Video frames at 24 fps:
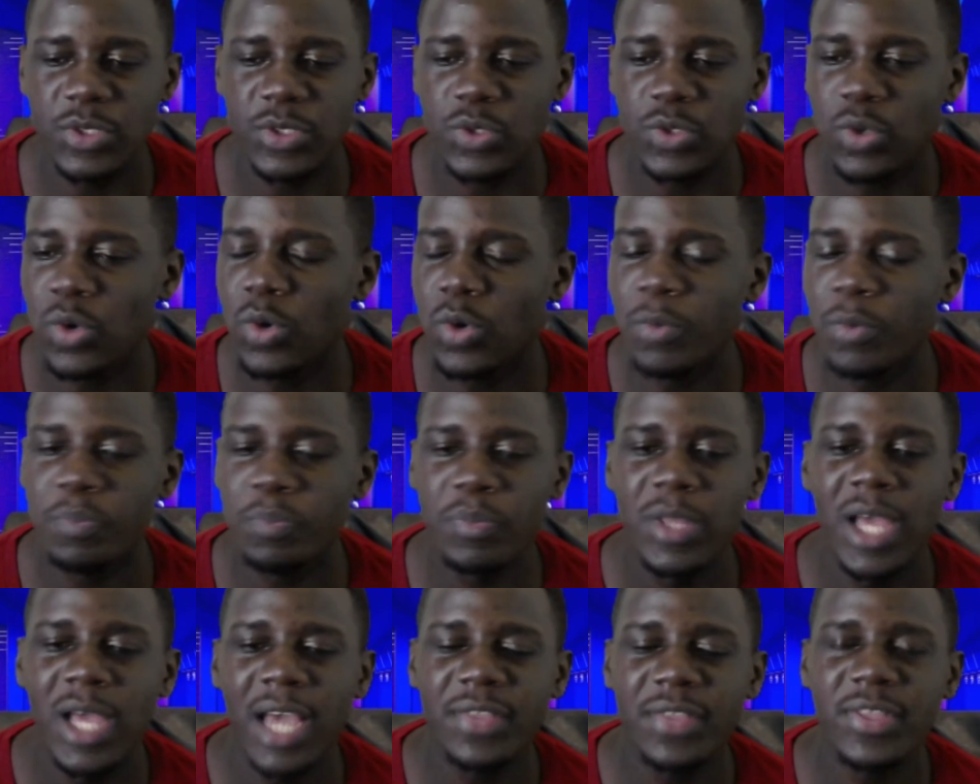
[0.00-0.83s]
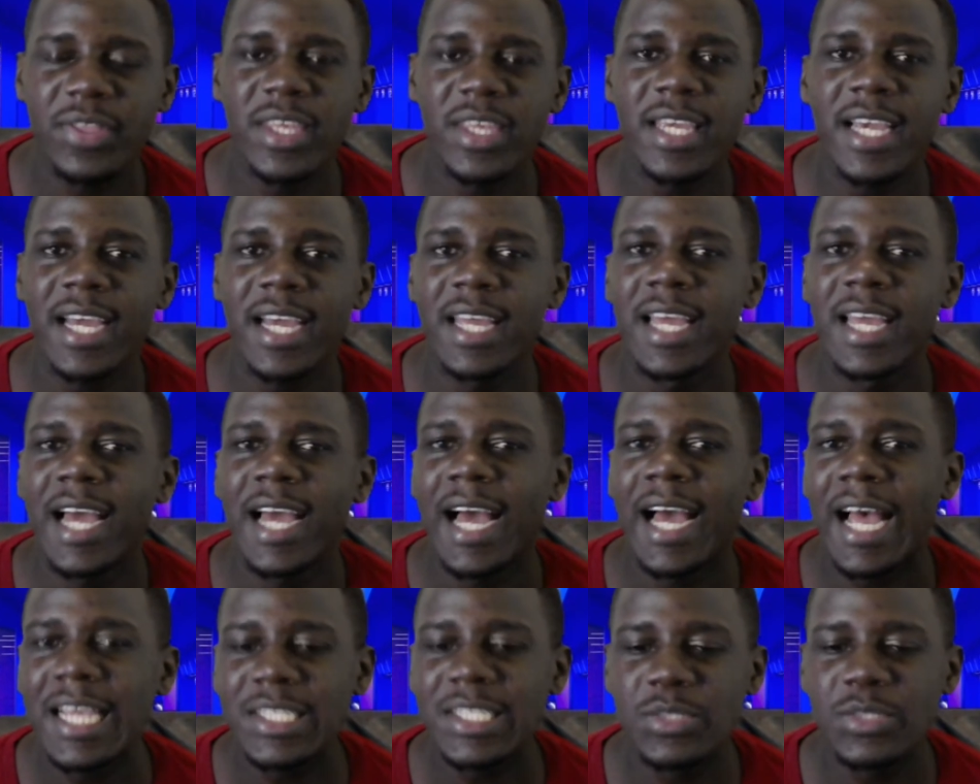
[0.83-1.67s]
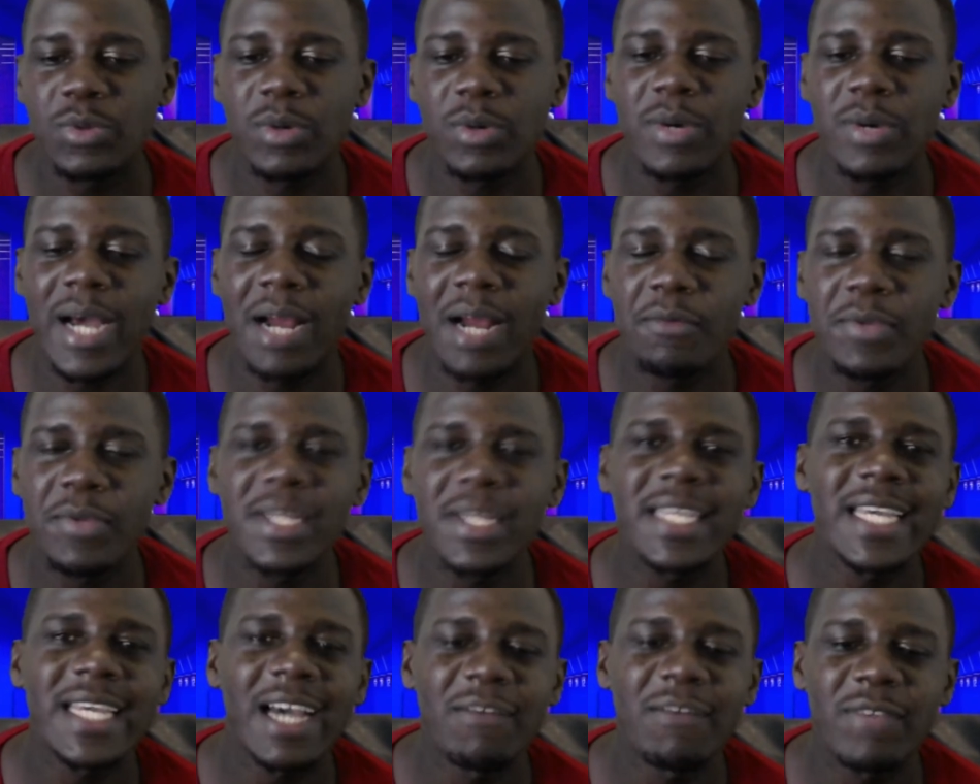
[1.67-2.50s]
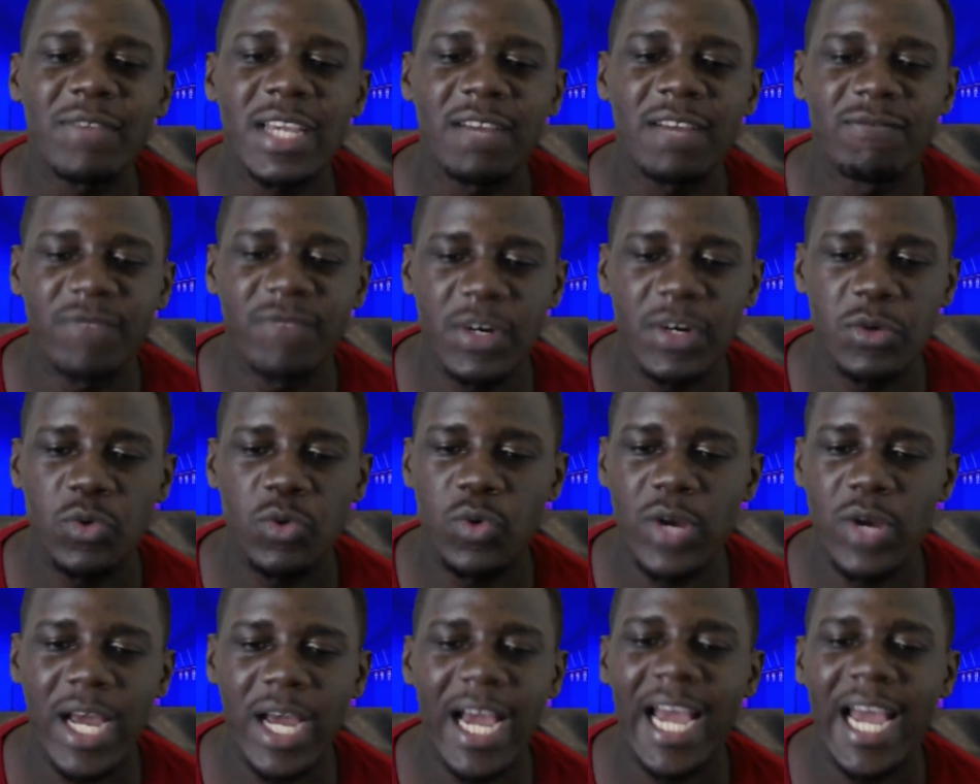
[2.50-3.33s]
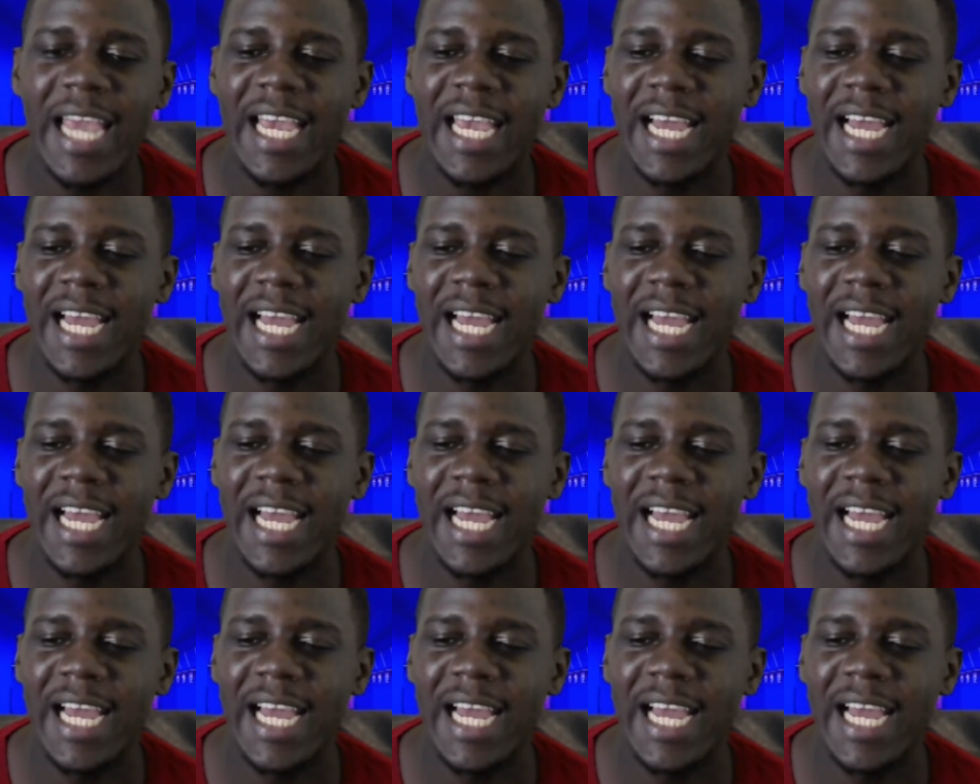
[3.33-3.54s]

So I think Arsenal are really having a very good eye.